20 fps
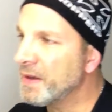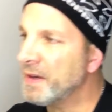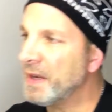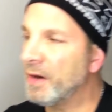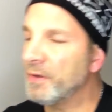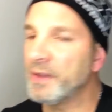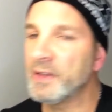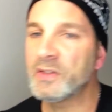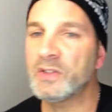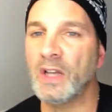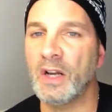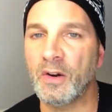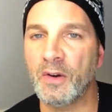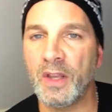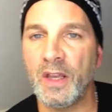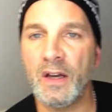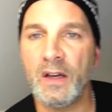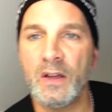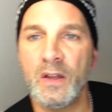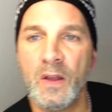Now this
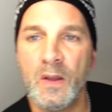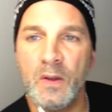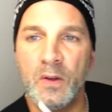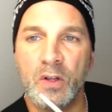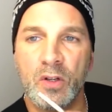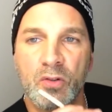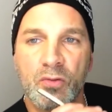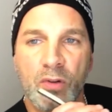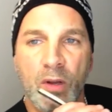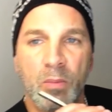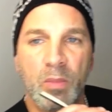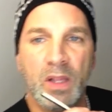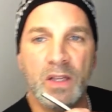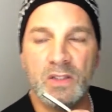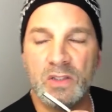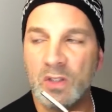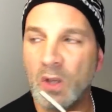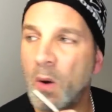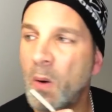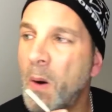area, you can trim like
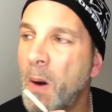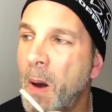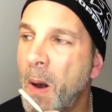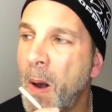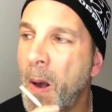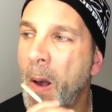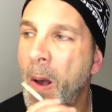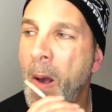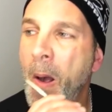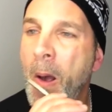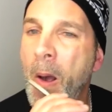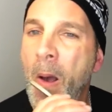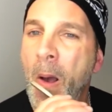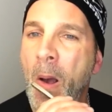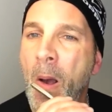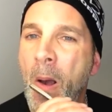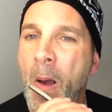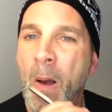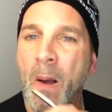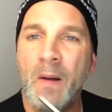so.
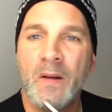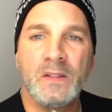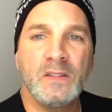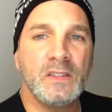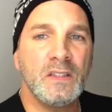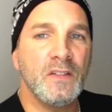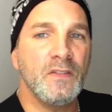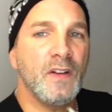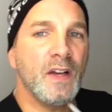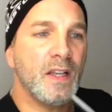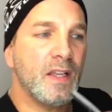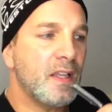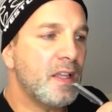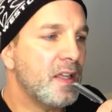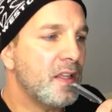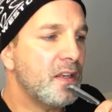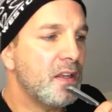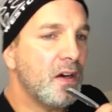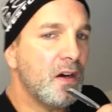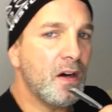see if I can
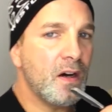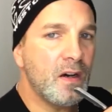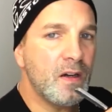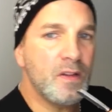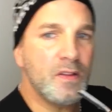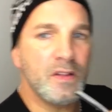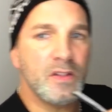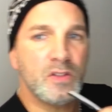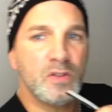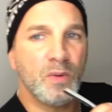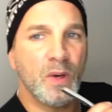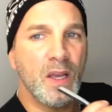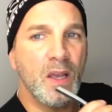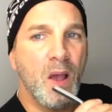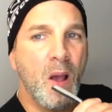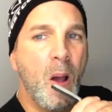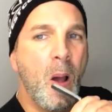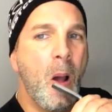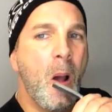get uh, this way.